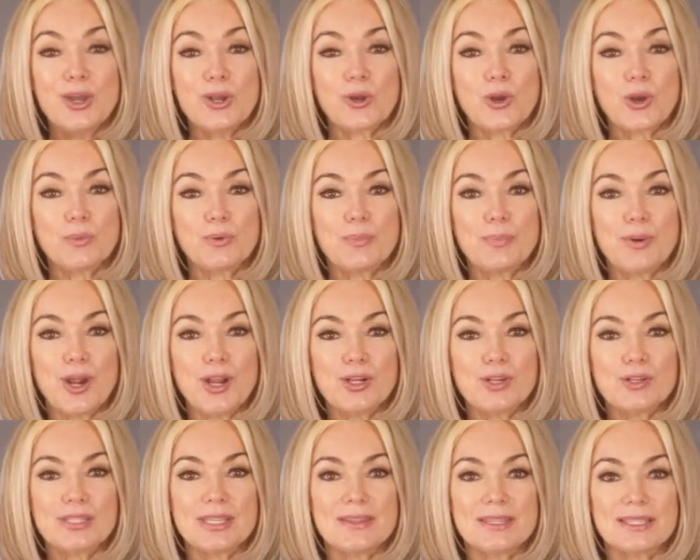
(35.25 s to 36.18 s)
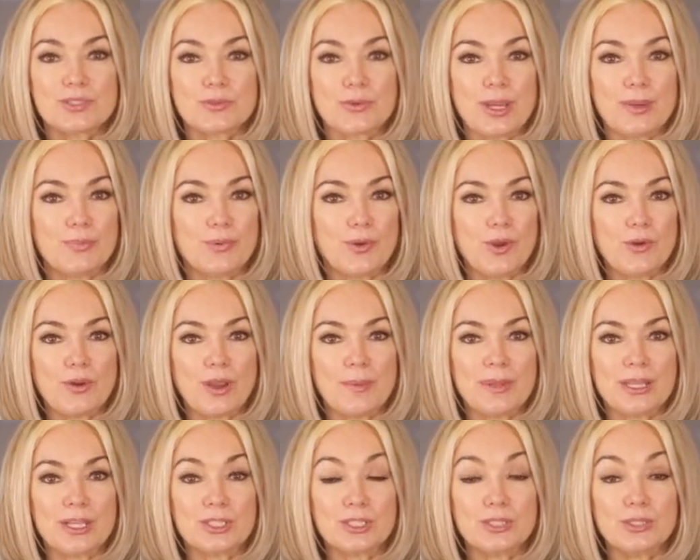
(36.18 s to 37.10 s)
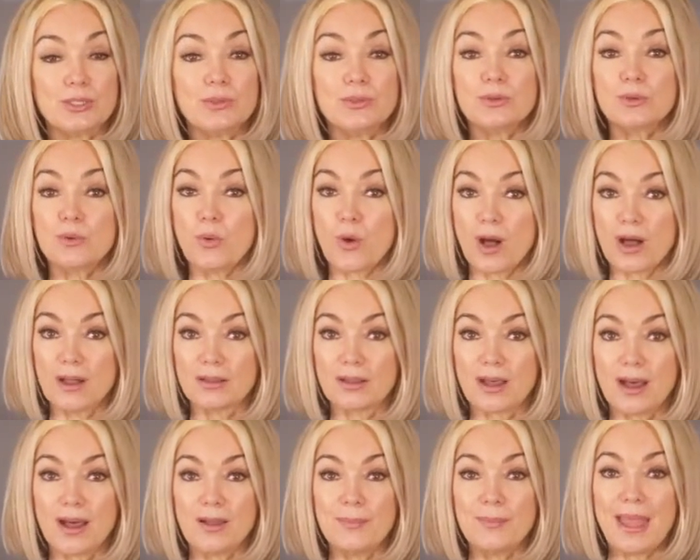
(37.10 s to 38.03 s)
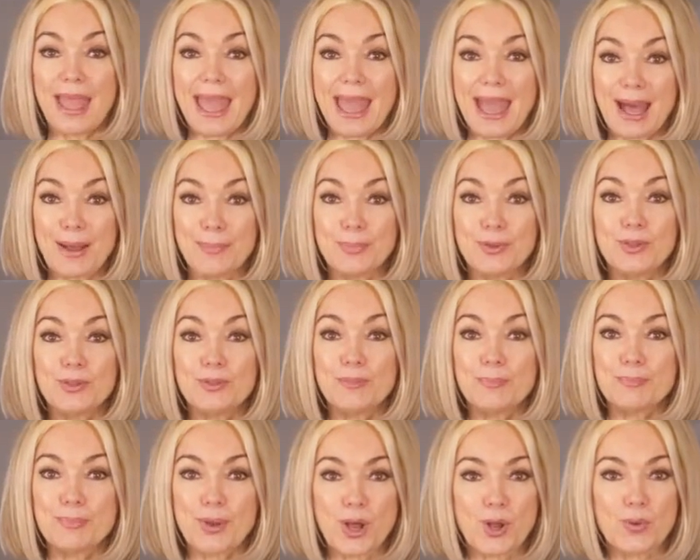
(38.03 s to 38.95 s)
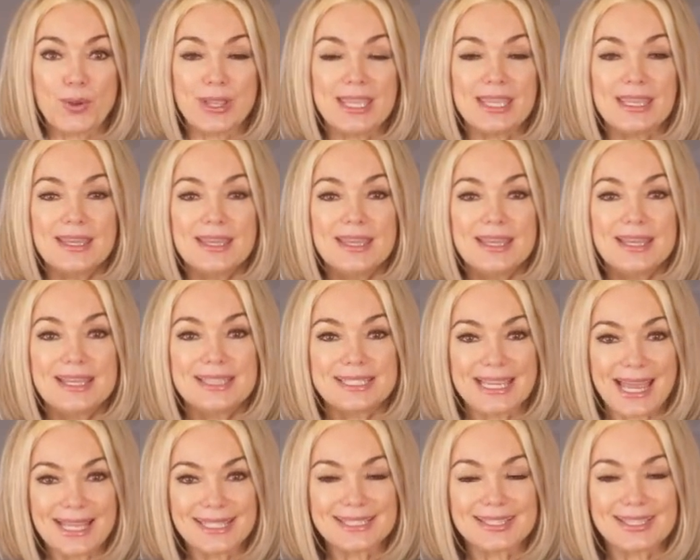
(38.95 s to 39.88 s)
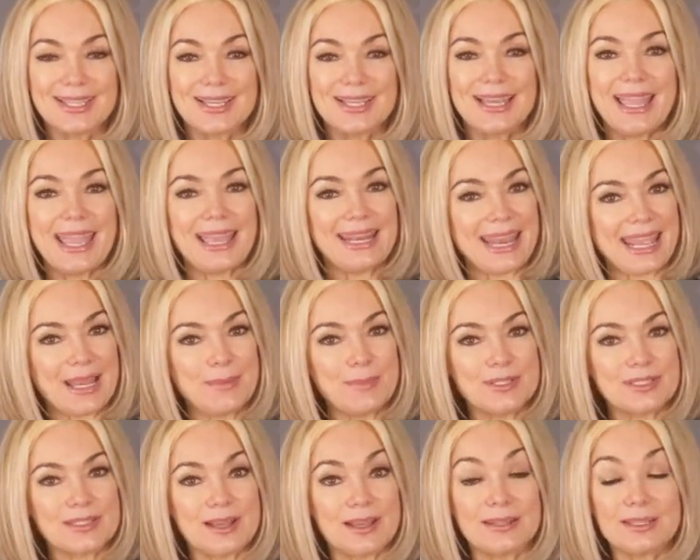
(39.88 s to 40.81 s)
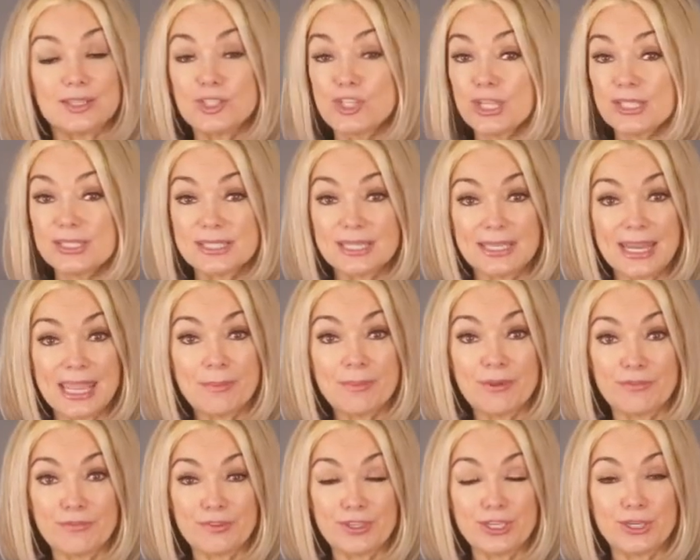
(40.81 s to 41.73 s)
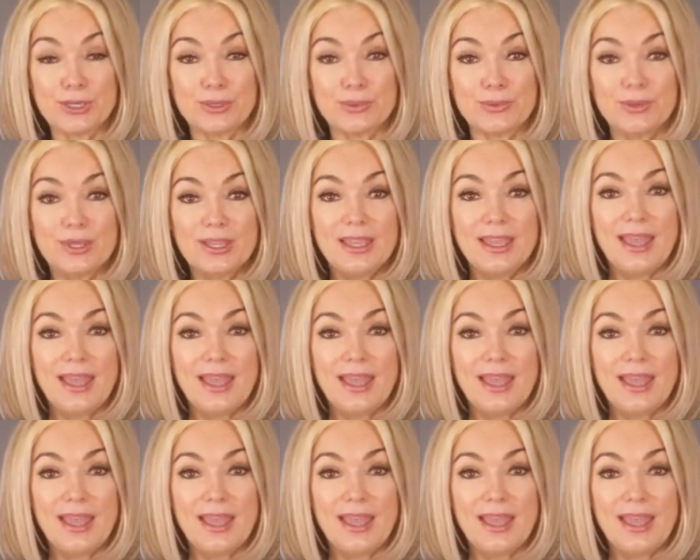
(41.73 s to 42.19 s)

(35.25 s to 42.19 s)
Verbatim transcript: Corporate partners in this great program include Qualcomm, Apple, Boeing, Tesla, and Amazon, just to name a few.